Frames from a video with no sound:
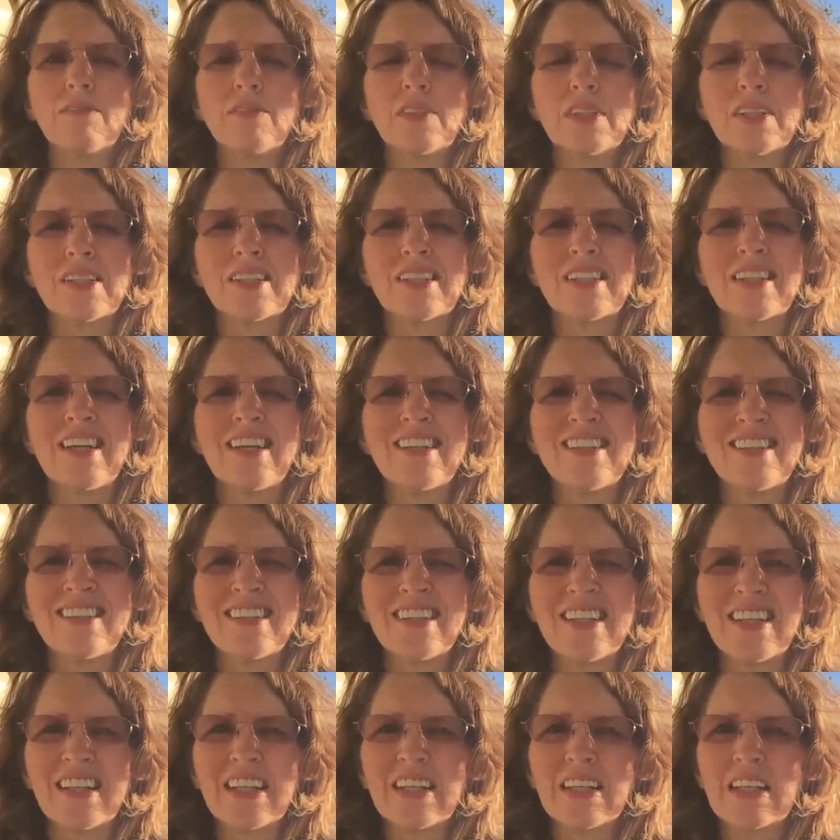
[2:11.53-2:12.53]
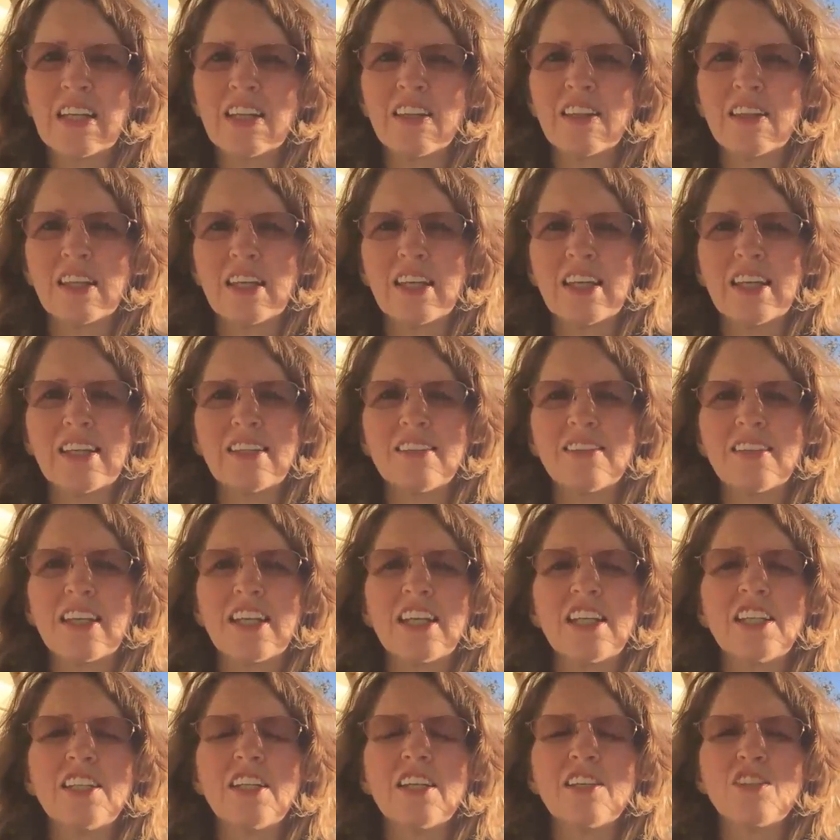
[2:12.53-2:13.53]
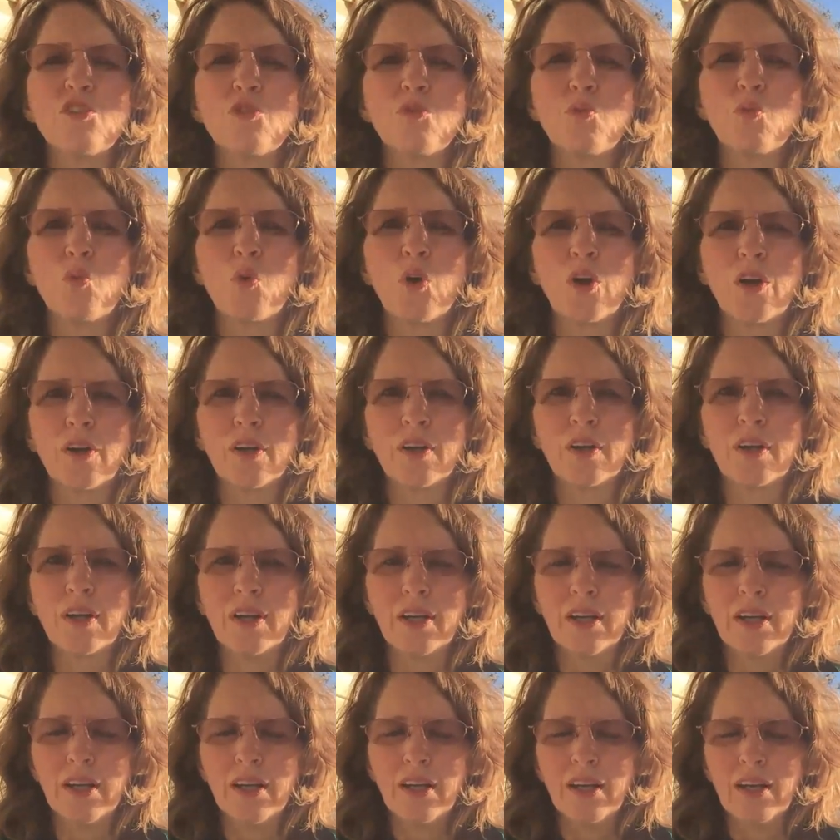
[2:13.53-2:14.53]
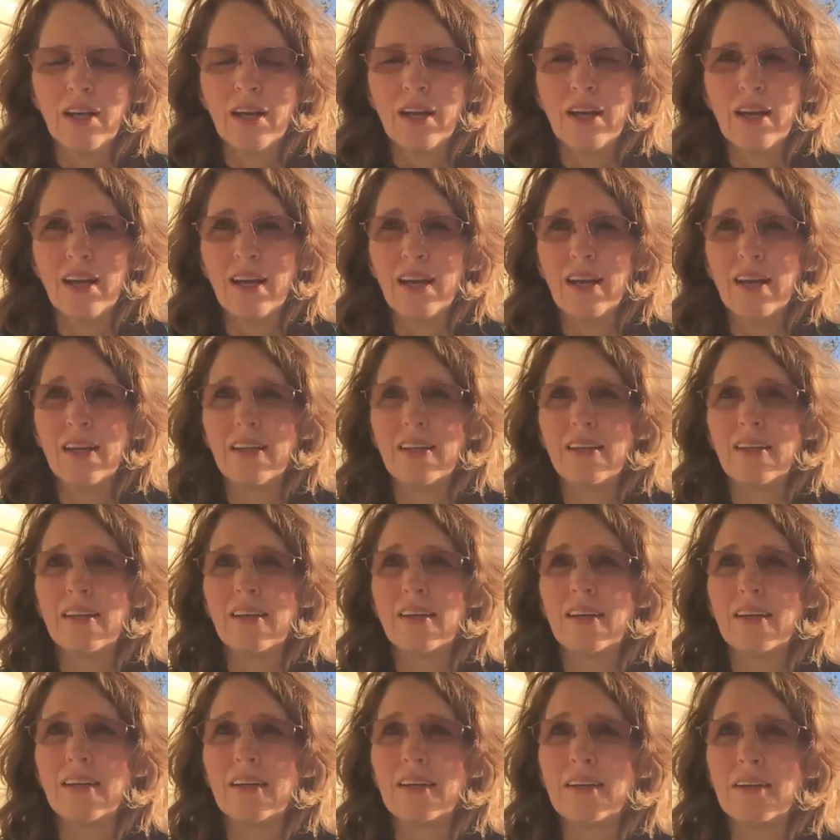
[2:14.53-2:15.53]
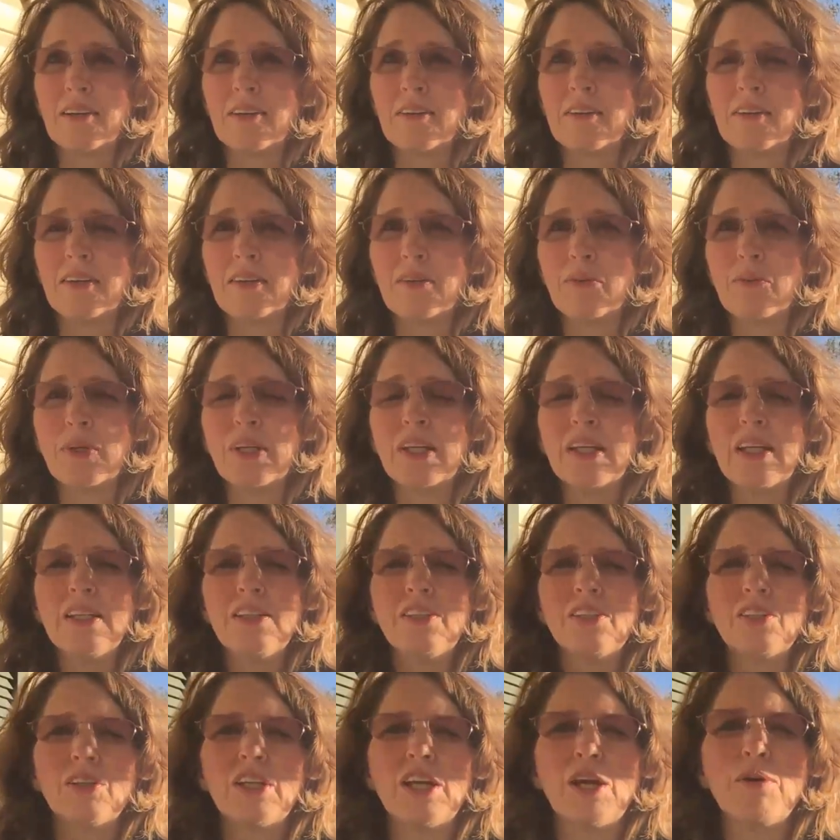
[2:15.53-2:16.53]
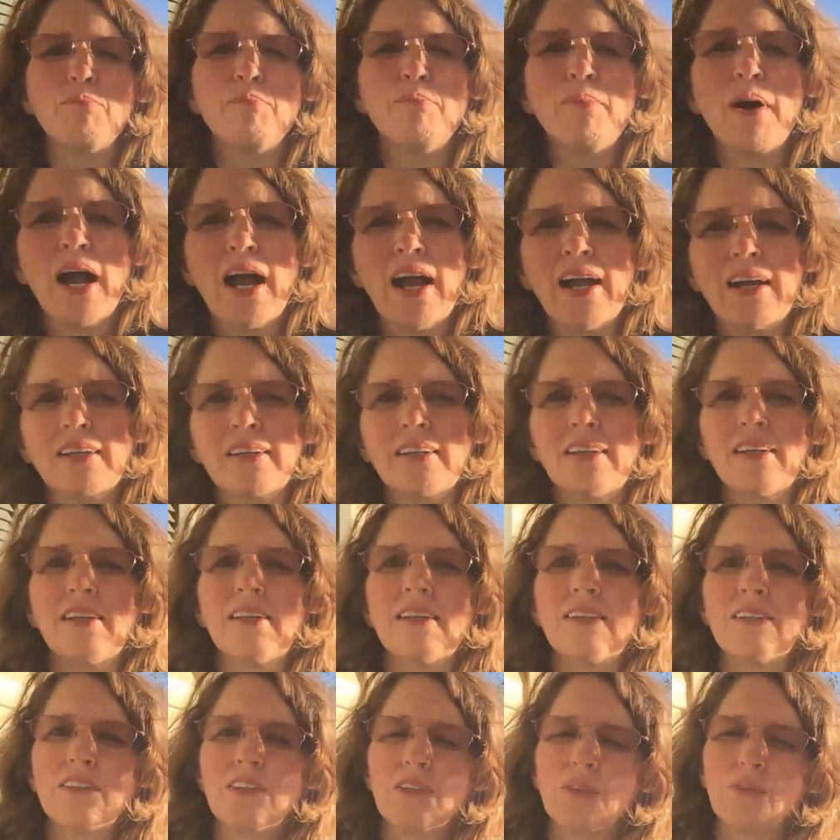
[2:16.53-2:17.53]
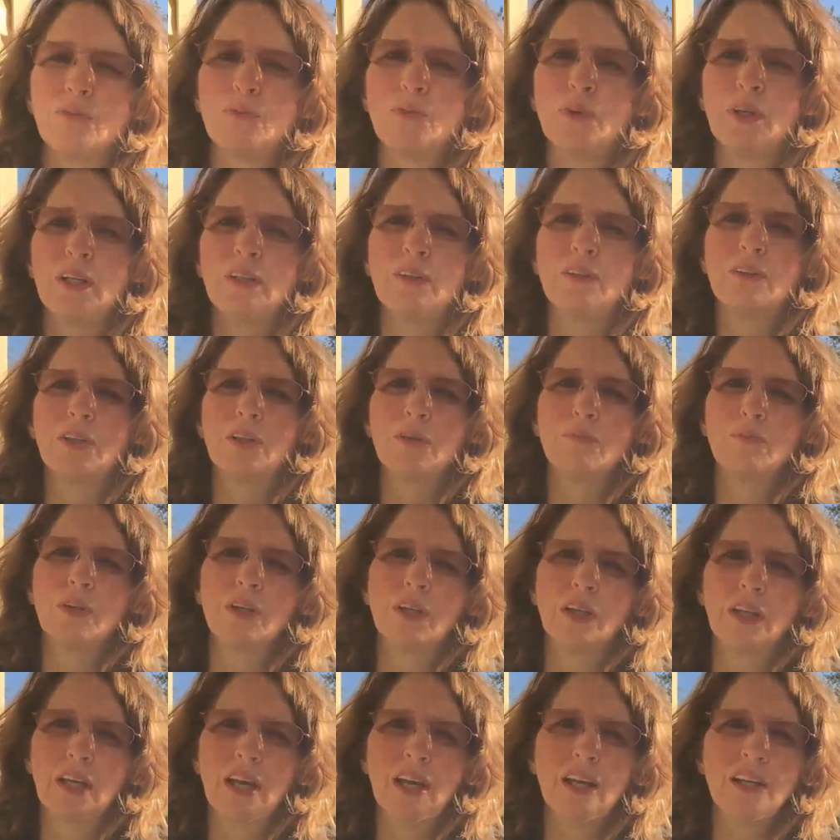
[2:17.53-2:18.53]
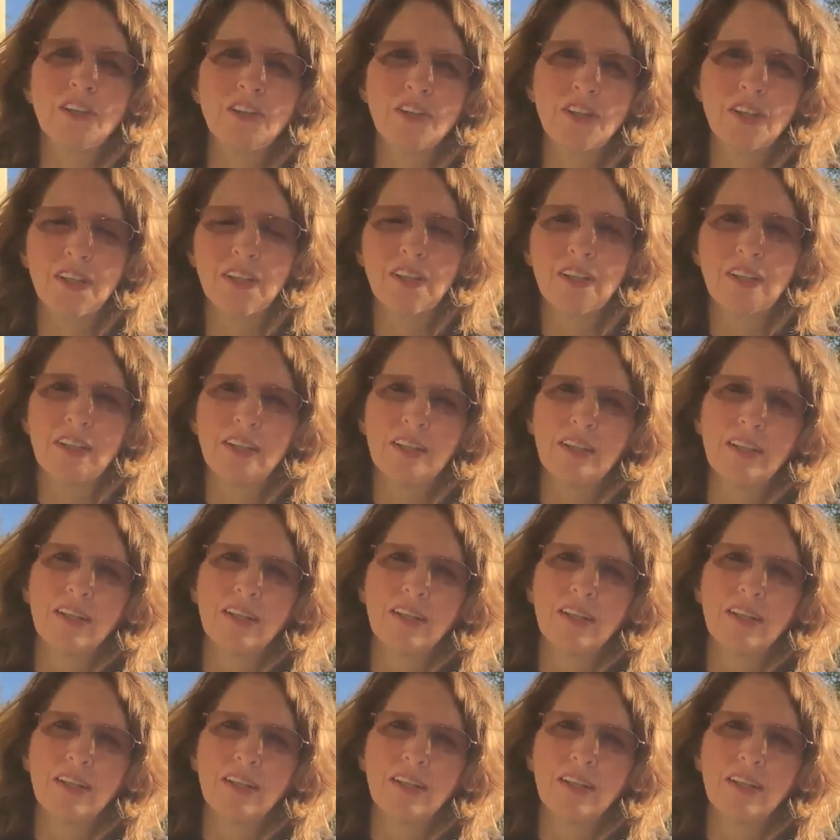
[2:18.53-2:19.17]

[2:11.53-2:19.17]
discussing things, and it doesn't work. And we need to get back to real communication.